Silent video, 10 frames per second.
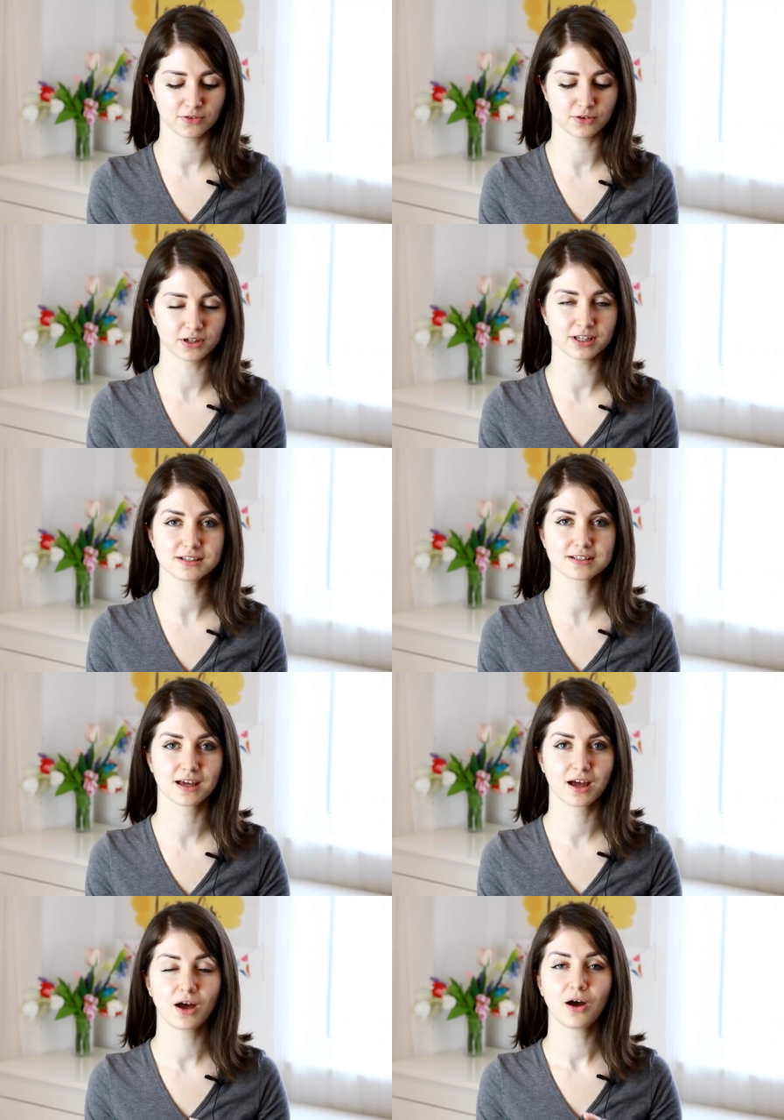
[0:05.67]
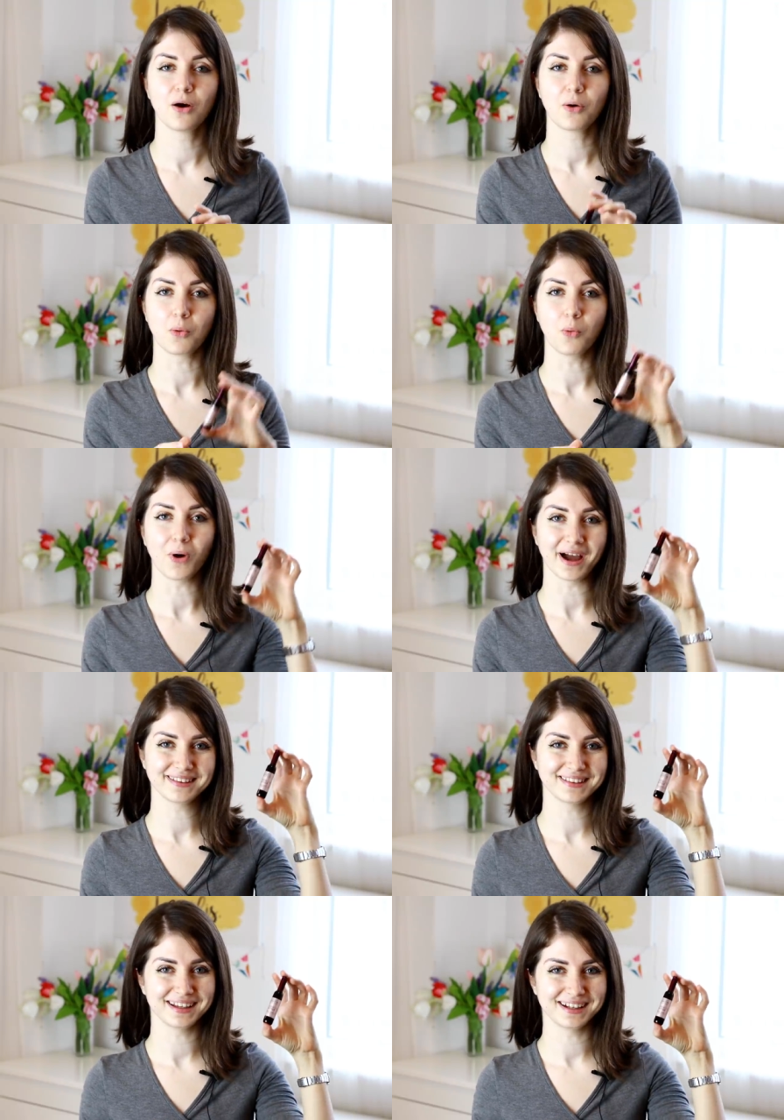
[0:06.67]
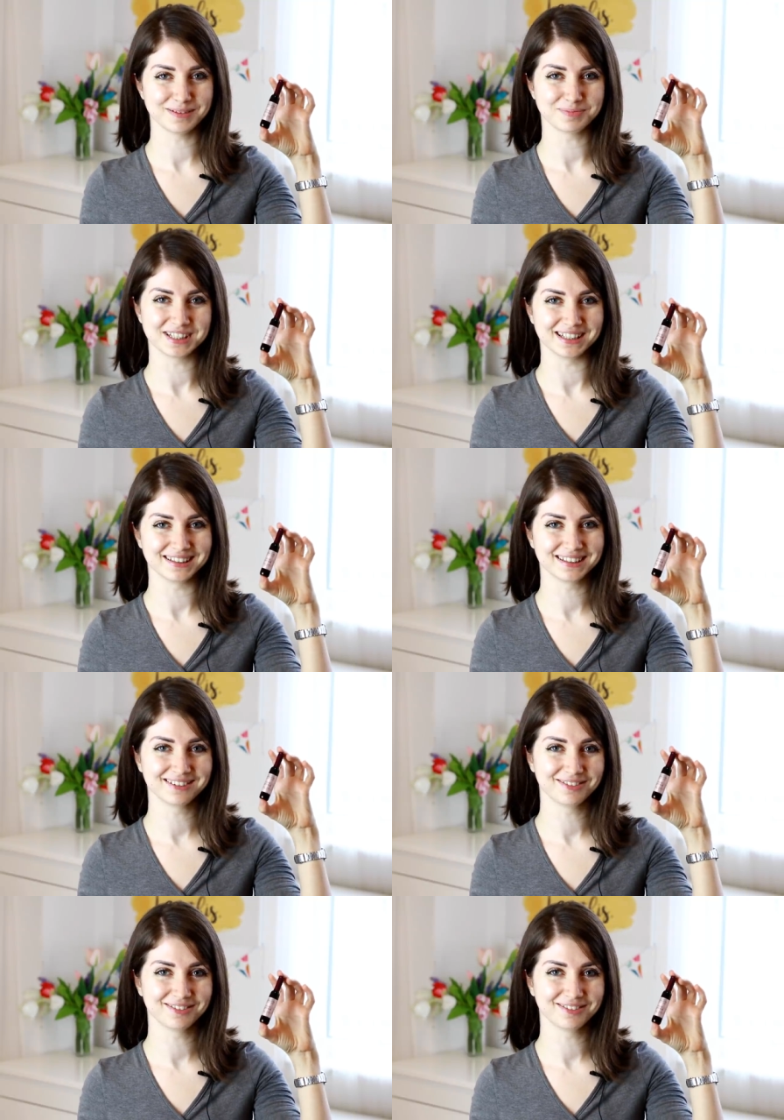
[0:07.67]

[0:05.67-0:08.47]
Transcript: for this wine lip tint.